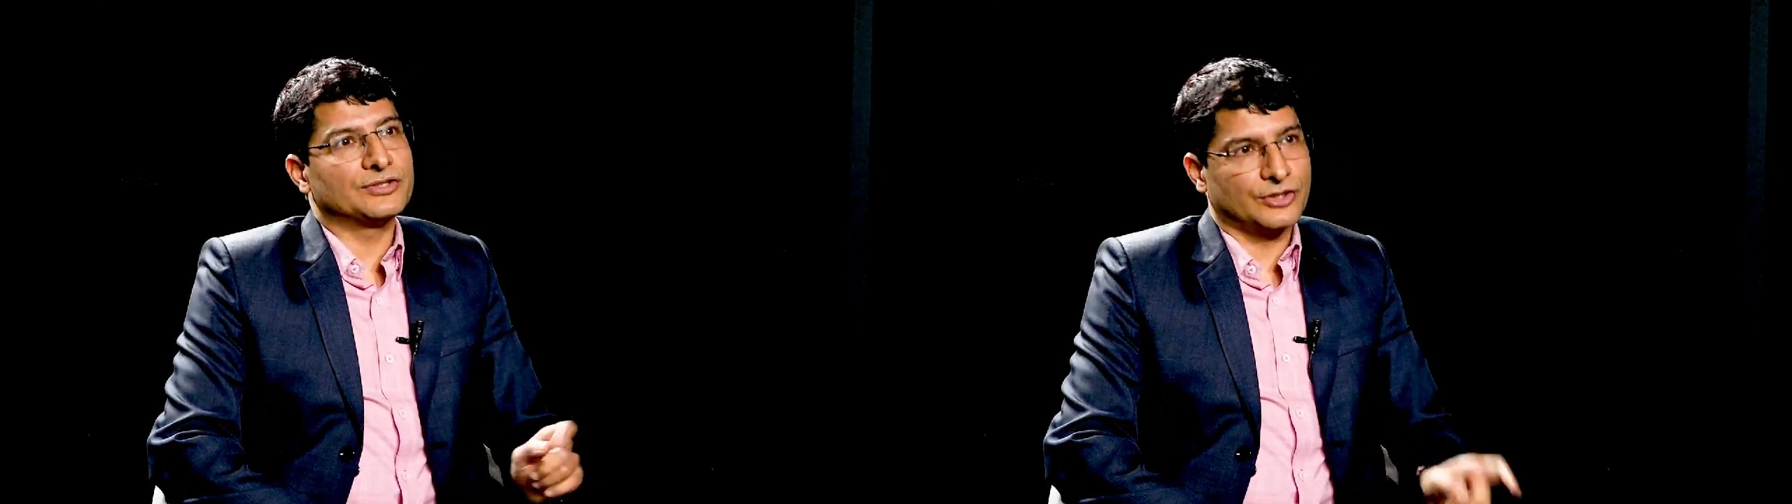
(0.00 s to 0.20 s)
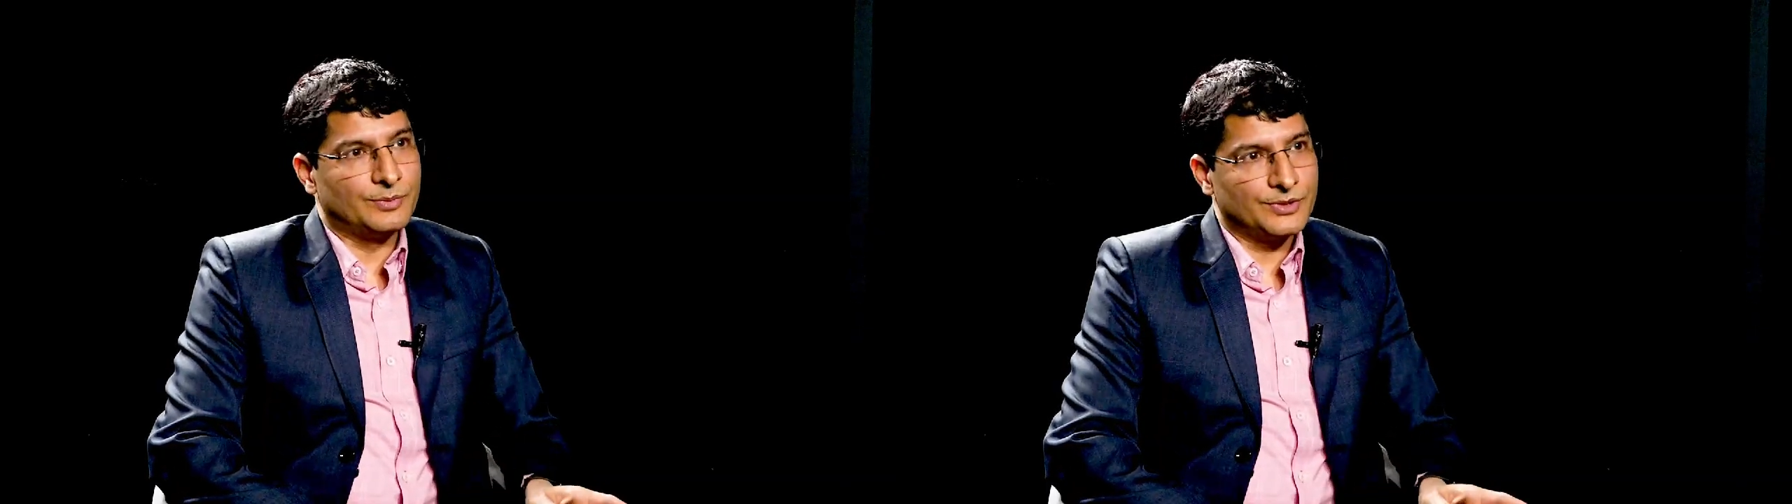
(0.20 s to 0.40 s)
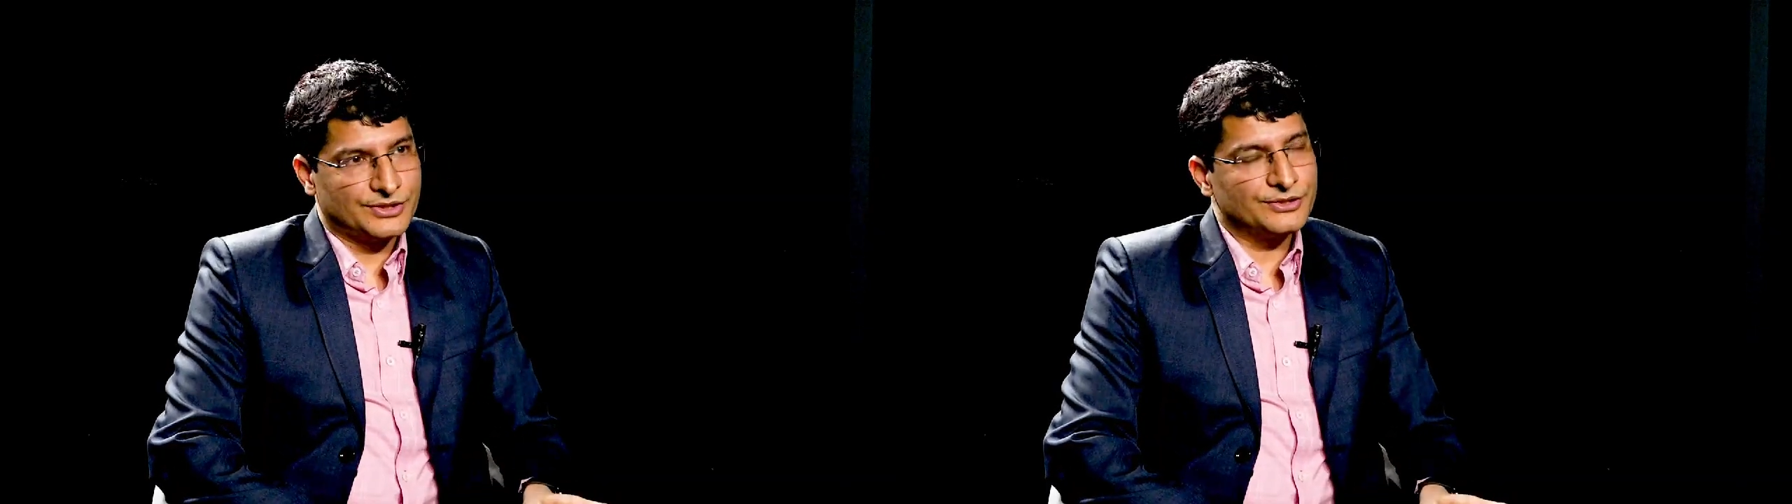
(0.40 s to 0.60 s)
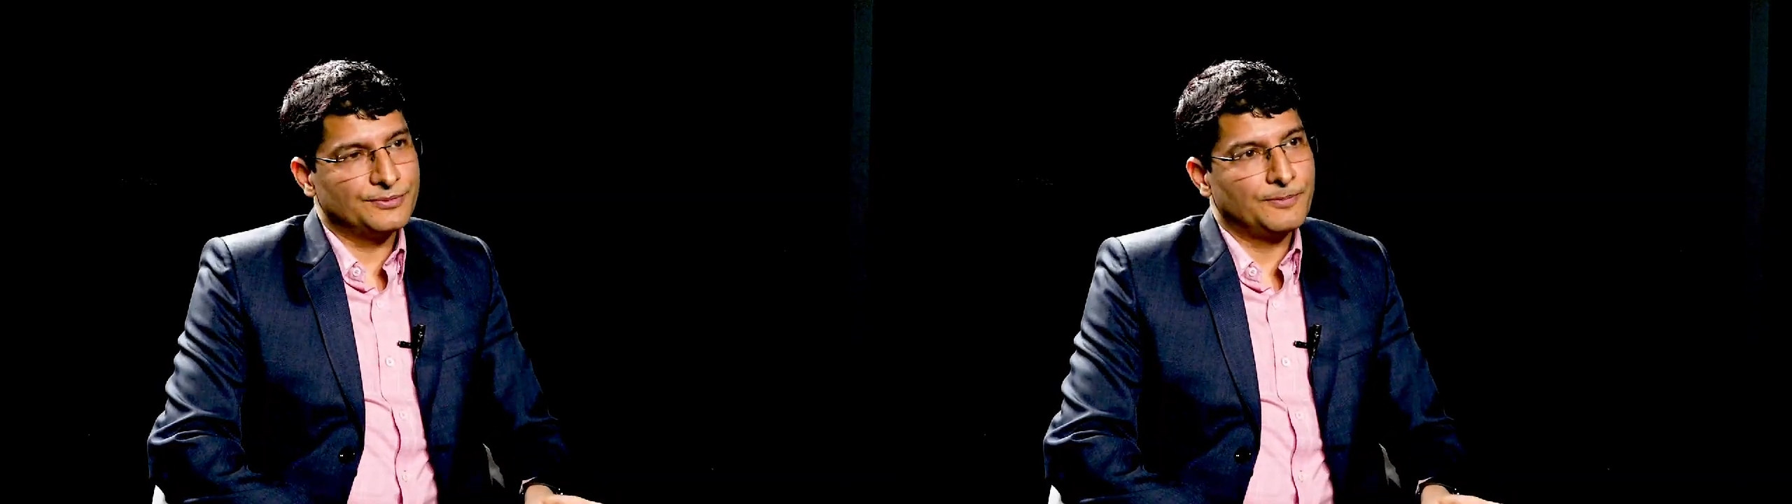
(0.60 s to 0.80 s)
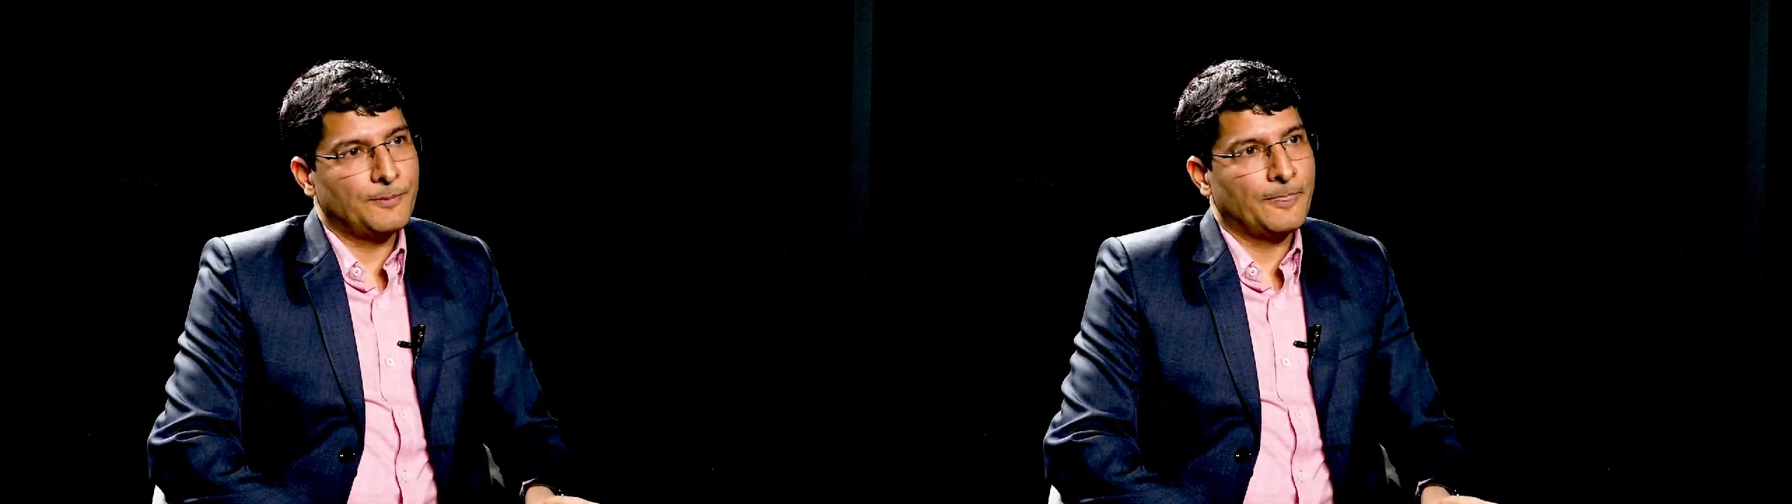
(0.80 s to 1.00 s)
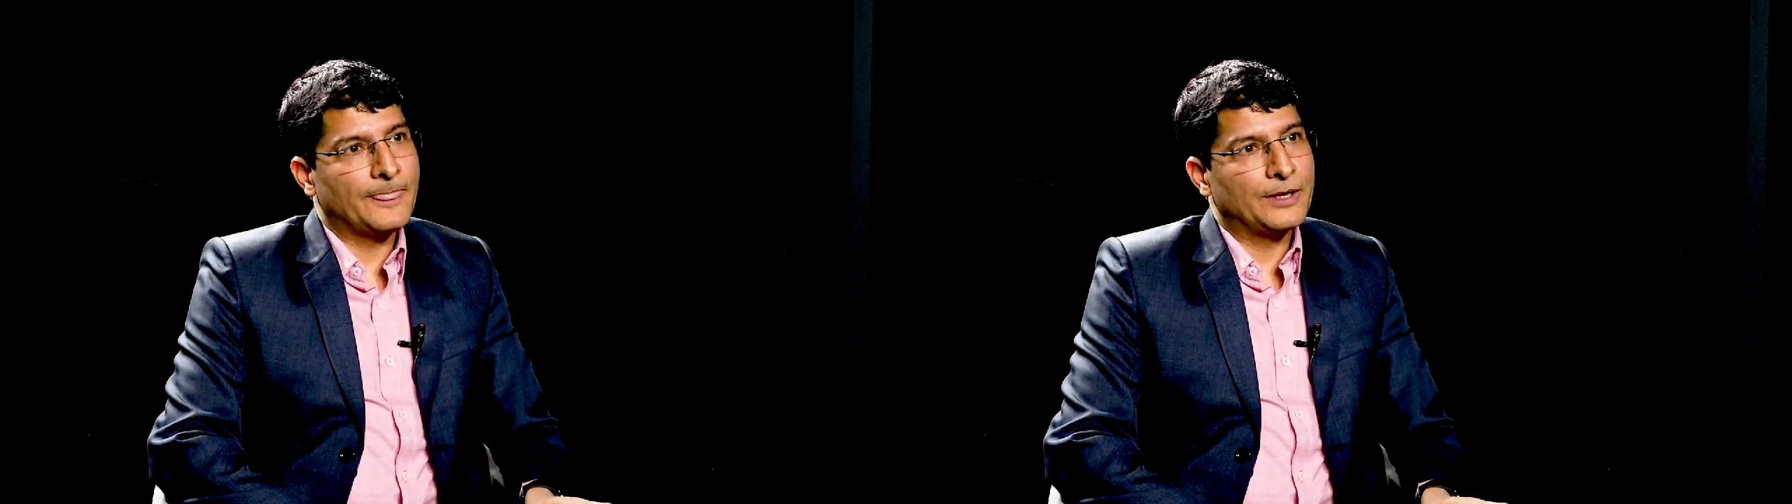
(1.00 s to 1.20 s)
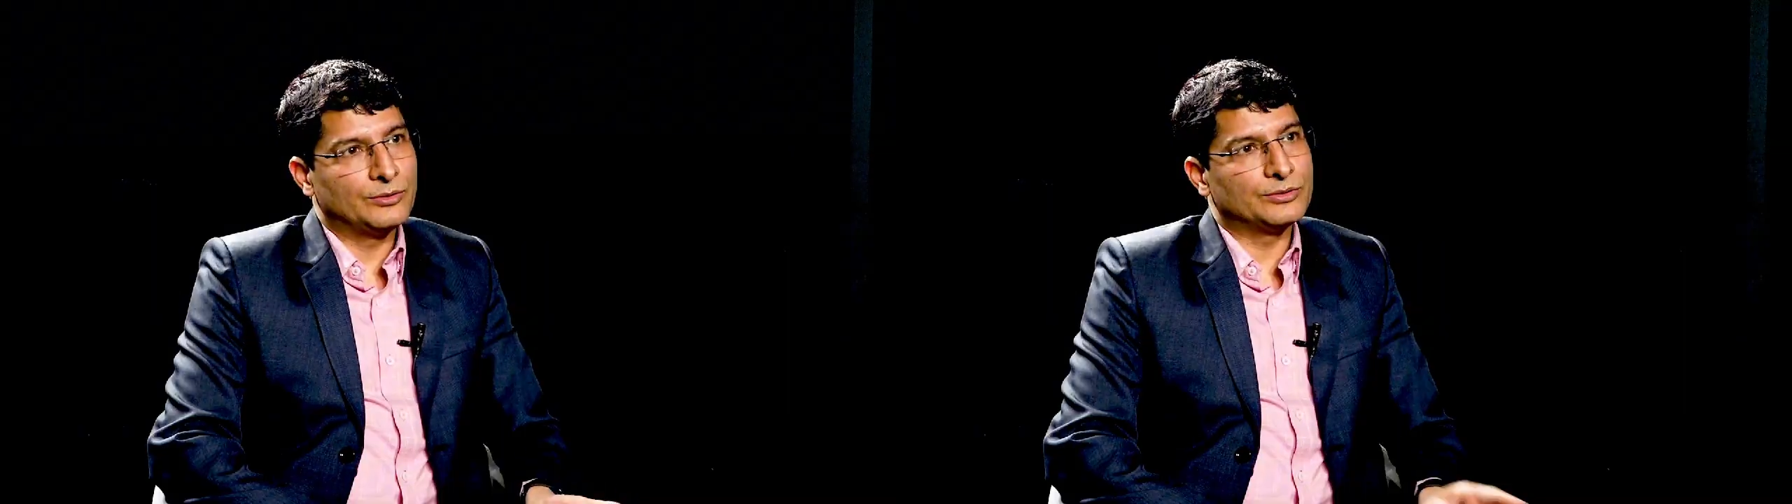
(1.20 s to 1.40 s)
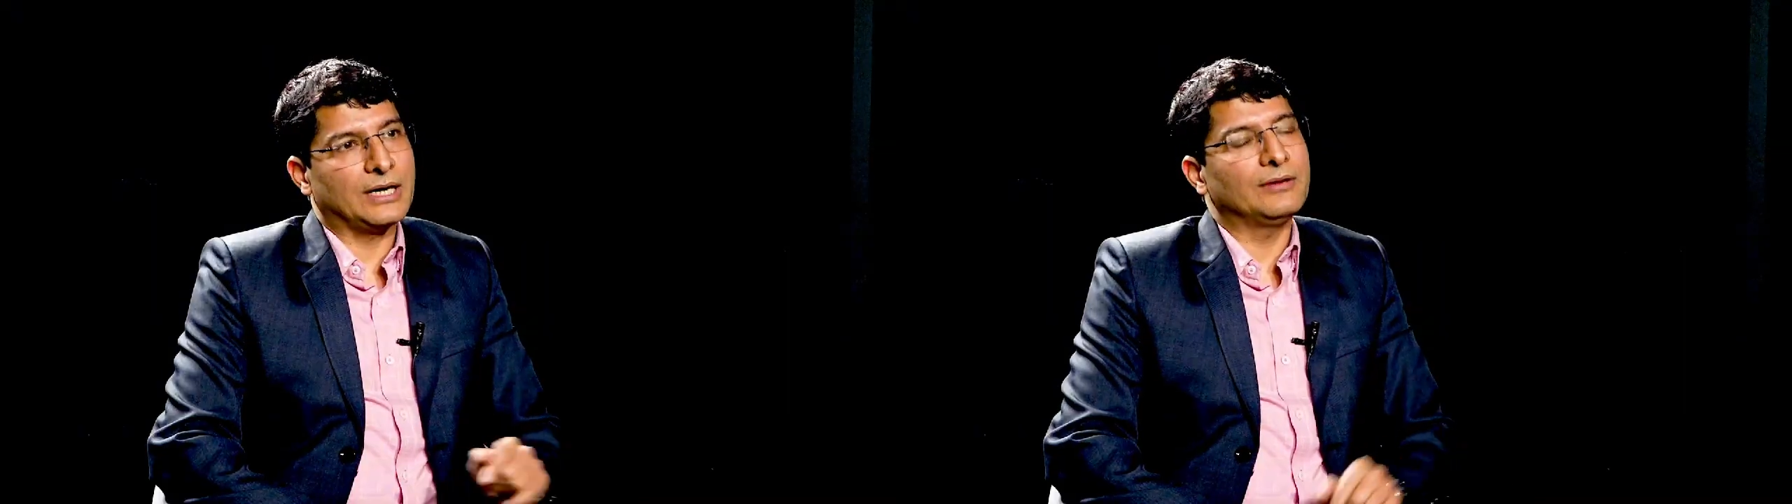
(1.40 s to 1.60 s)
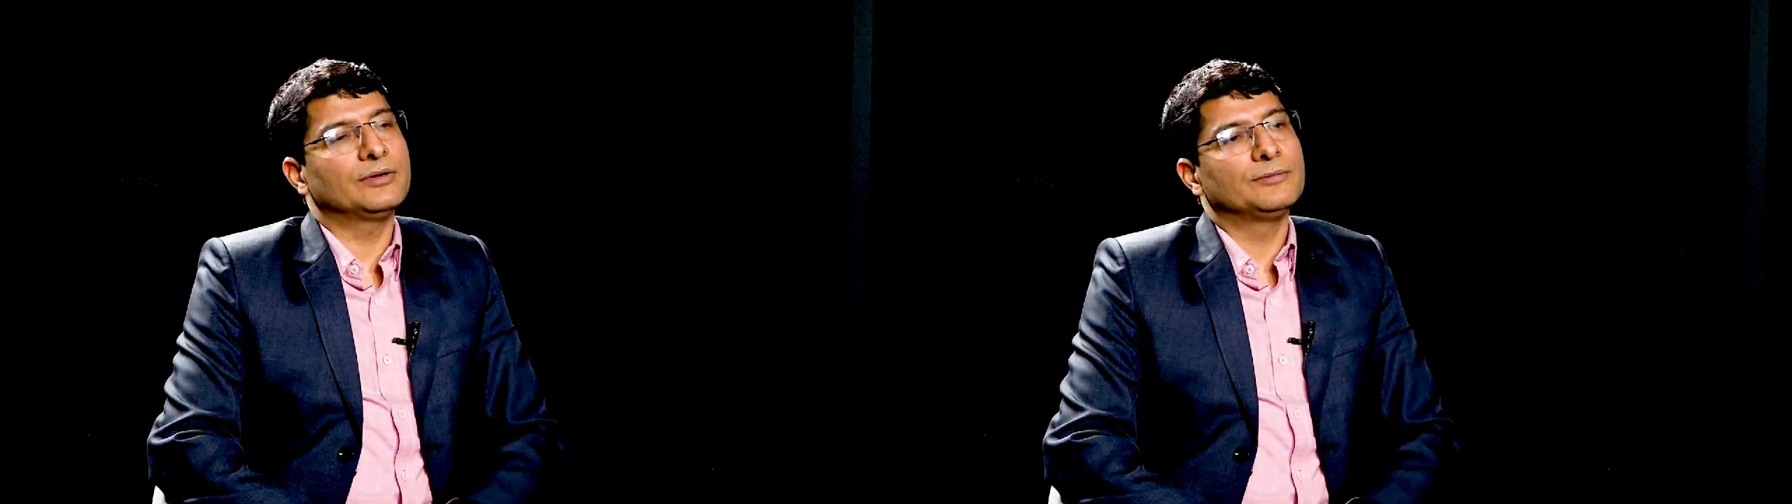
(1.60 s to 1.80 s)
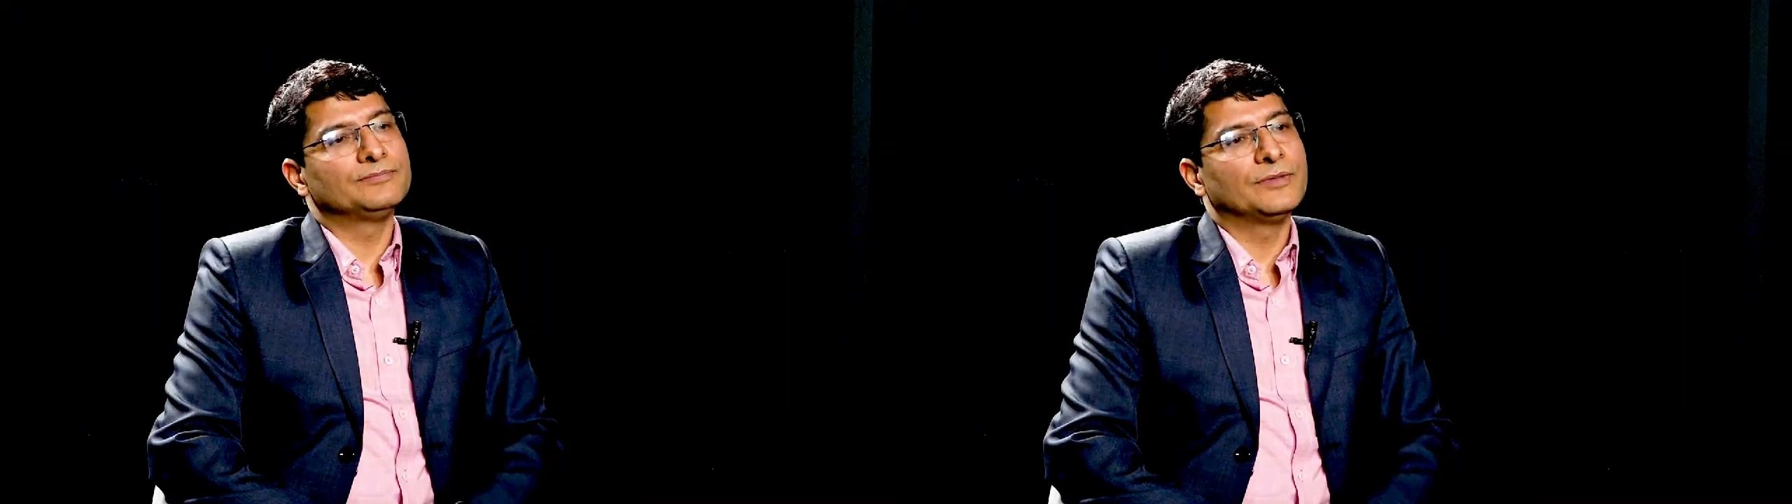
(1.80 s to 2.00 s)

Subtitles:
services, no doubt.